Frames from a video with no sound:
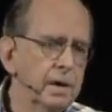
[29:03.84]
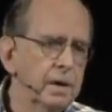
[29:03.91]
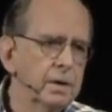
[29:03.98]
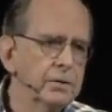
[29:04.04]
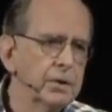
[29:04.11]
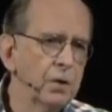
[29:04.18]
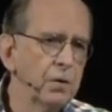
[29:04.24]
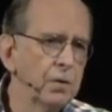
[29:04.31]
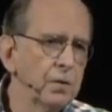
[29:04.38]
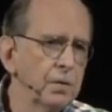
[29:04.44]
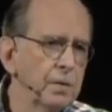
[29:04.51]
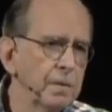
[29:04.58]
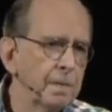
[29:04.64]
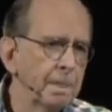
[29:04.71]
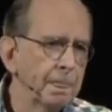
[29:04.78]
So
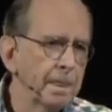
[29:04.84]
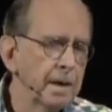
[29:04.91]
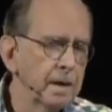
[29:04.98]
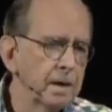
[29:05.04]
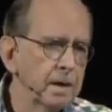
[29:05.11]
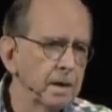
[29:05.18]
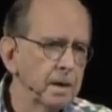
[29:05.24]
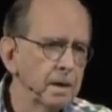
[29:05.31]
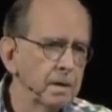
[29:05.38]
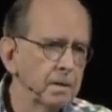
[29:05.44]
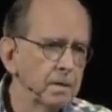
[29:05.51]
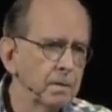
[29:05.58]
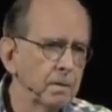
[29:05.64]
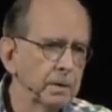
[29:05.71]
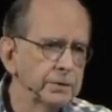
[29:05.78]

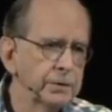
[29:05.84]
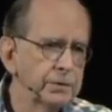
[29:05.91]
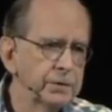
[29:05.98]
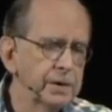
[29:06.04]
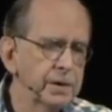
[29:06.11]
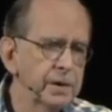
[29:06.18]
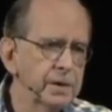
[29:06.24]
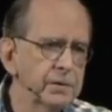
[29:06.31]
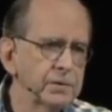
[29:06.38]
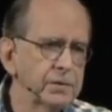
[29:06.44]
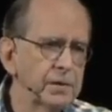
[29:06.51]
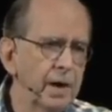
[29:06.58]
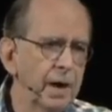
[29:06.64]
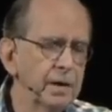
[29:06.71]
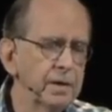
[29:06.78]
what you see is
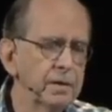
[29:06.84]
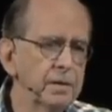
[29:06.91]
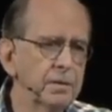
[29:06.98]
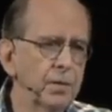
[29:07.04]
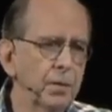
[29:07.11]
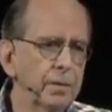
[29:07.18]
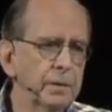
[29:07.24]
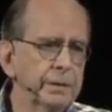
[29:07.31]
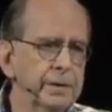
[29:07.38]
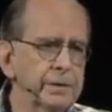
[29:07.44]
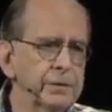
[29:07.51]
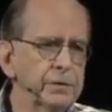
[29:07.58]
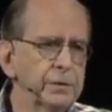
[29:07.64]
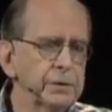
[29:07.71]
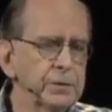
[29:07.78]
that normal
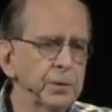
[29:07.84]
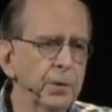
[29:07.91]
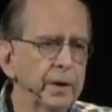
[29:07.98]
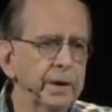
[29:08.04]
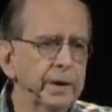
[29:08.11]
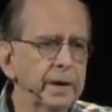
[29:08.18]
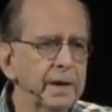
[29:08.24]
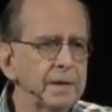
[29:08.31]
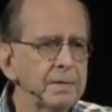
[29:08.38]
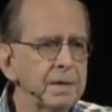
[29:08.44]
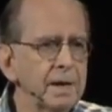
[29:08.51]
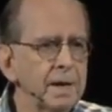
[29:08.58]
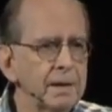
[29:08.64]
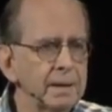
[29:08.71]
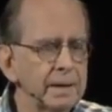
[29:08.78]
tissue is running at
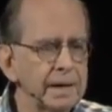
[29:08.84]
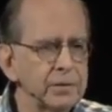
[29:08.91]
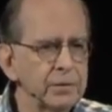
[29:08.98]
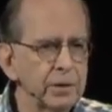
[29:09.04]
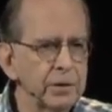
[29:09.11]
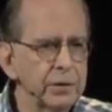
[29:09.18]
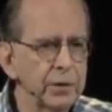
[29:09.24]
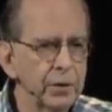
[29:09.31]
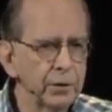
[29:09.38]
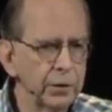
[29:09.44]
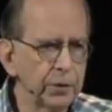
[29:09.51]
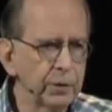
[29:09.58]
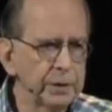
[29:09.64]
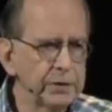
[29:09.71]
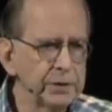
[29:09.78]
electron
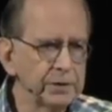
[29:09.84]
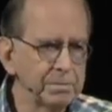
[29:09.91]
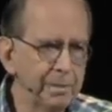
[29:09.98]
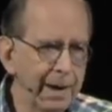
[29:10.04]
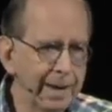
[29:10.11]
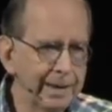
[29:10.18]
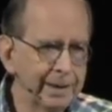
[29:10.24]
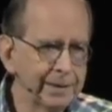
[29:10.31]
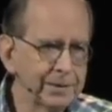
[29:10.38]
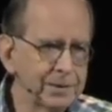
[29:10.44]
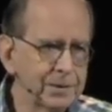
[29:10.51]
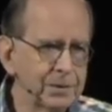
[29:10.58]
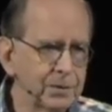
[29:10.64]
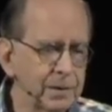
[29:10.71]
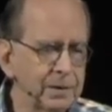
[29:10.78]
donor, which is
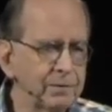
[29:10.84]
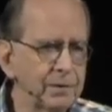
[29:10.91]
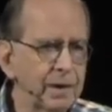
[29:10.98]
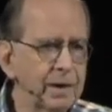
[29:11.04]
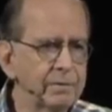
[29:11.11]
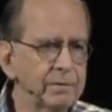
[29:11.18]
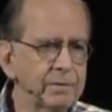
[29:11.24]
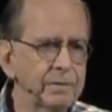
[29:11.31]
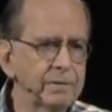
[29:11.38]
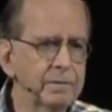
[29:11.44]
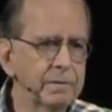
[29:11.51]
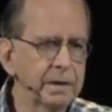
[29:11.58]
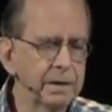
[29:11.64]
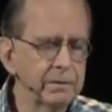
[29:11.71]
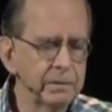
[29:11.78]
minus 25
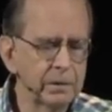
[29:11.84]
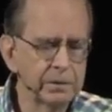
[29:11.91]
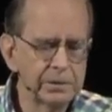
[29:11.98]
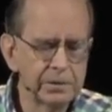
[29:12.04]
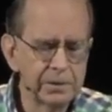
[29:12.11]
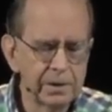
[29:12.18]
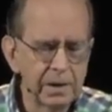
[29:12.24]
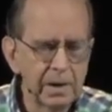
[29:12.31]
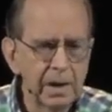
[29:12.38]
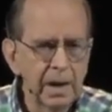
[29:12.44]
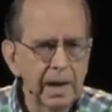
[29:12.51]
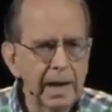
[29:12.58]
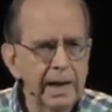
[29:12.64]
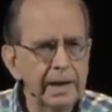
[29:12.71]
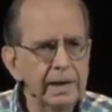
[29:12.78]
millivolts.
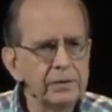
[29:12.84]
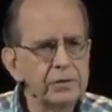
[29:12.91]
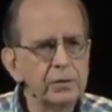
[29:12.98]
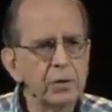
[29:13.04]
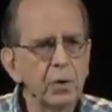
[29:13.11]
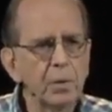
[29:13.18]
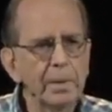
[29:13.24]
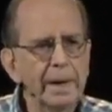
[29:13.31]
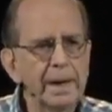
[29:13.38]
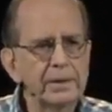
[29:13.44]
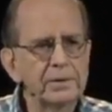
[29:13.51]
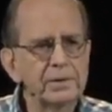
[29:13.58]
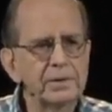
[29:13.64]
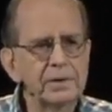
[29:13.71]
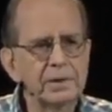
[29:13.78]
And as you go
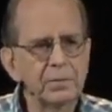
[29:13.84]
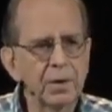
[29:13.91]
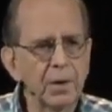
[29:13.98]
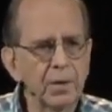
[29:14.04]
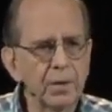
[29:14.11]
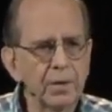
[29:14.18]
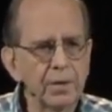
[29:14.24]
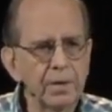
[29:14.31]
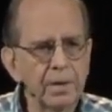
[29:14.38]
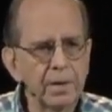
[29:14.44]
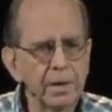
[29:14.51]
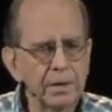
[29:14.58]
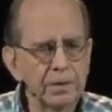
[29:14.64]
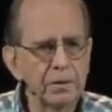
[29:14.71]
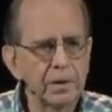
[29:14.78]
past zero,
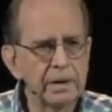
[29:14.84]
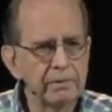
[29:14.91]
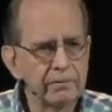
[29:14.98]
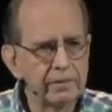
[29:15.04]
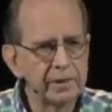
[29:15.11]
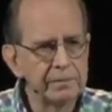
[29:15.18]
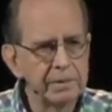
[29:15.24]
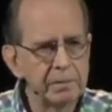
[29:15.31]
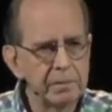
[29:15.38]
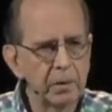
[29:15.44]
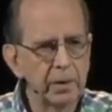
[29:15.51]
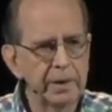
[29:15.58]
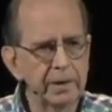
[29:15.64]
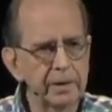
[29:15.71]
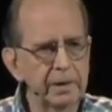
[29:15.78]
you have flipped the
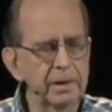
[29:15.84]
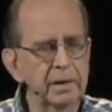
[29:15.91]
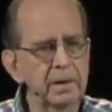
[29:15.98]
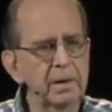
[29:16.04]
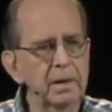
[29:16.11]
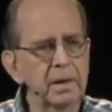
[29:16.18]
polarity.